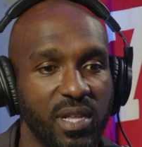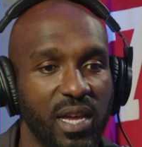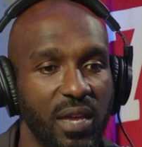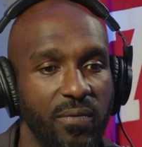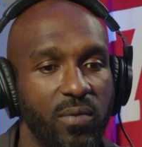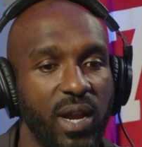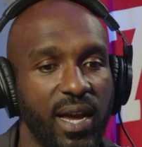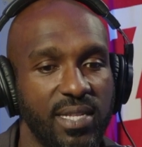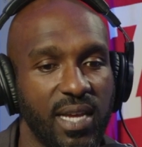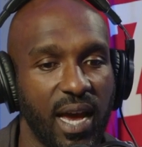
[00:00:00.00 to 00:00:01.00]
Like even when I
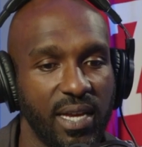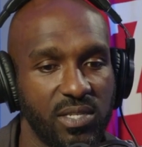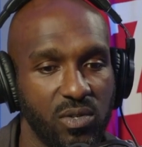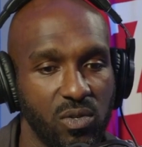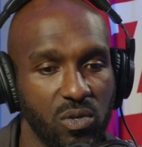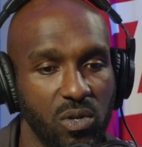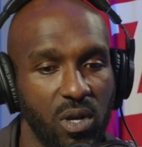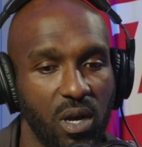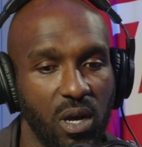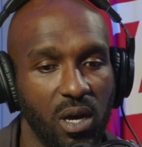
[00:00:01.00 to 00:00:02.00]
got to high school,
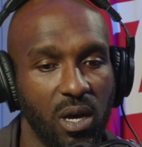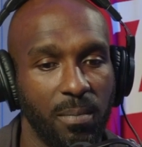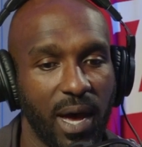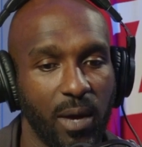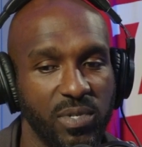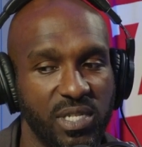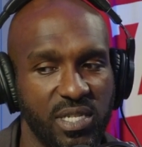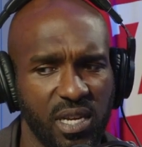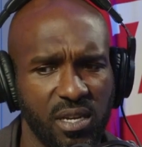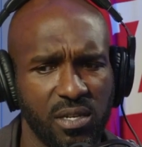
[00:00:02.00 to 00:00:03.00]
I was
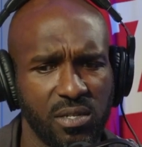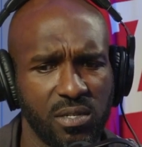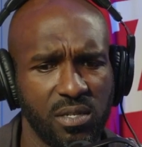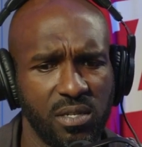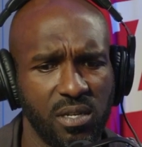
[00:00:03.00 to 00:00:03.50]
still